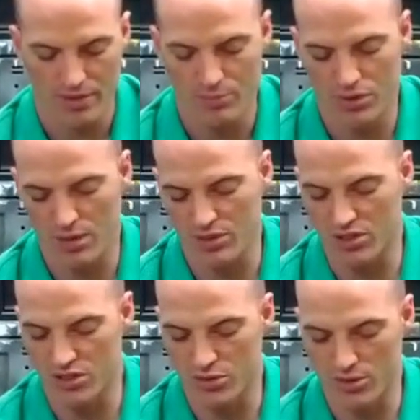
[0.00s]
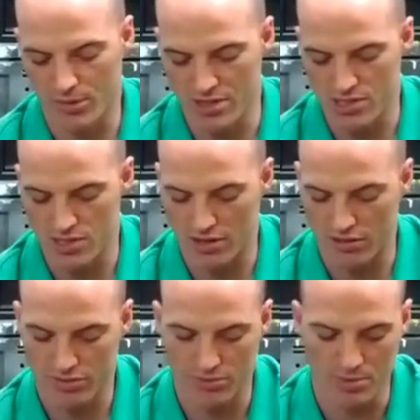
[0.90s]
Probably could do it
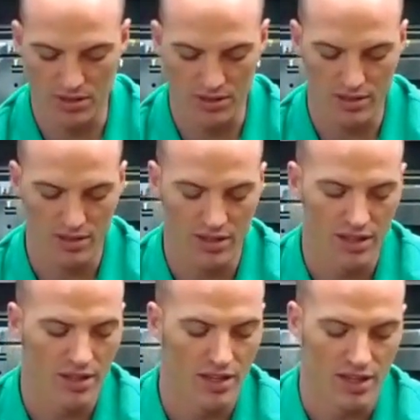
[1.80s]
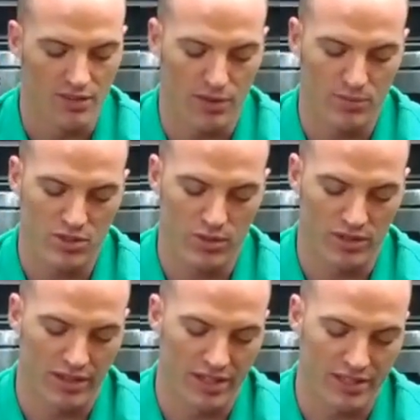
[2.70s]
myself, but if I'm doing
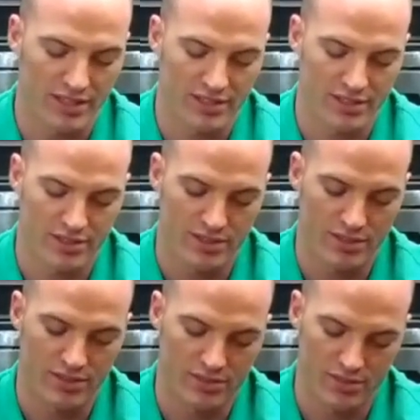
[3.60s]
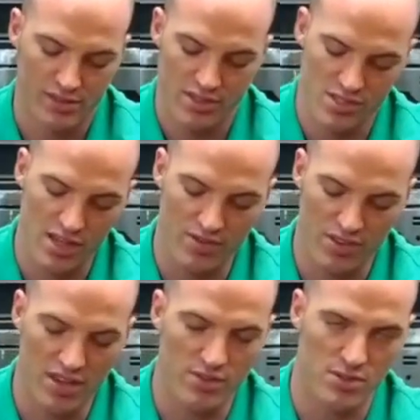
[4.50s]
like
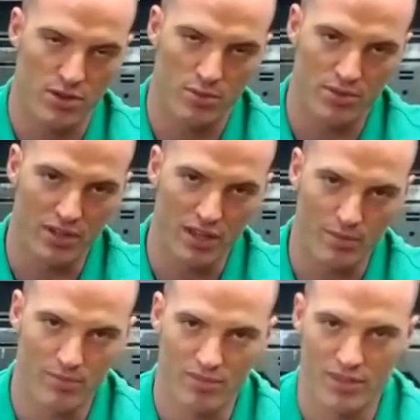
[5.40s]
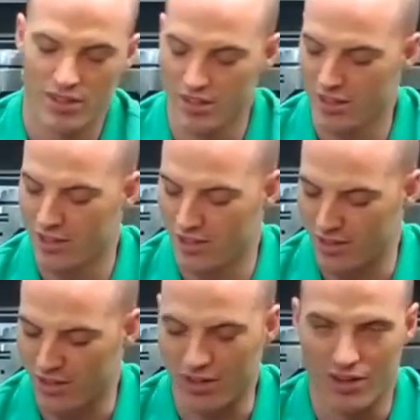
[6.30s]
7,000 RPM
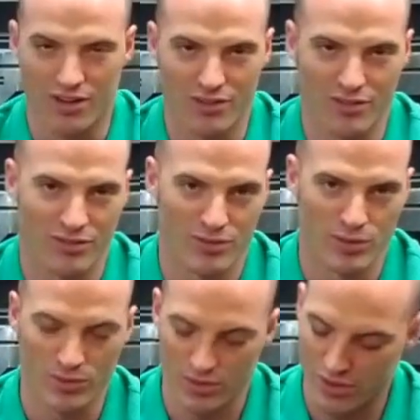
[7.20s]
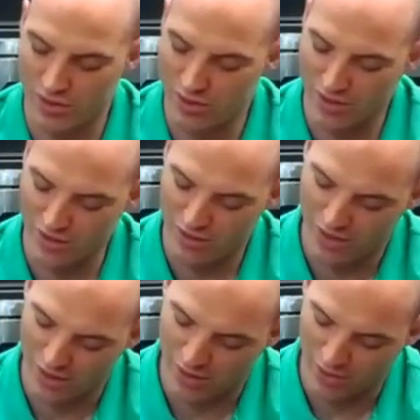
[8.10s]
on Route
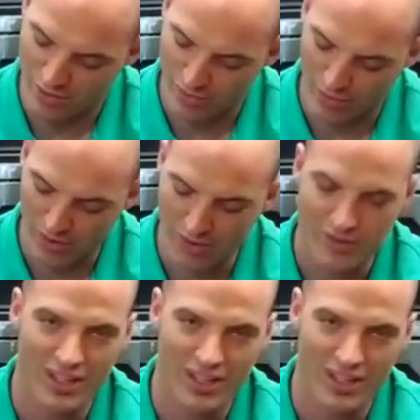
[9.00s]
34,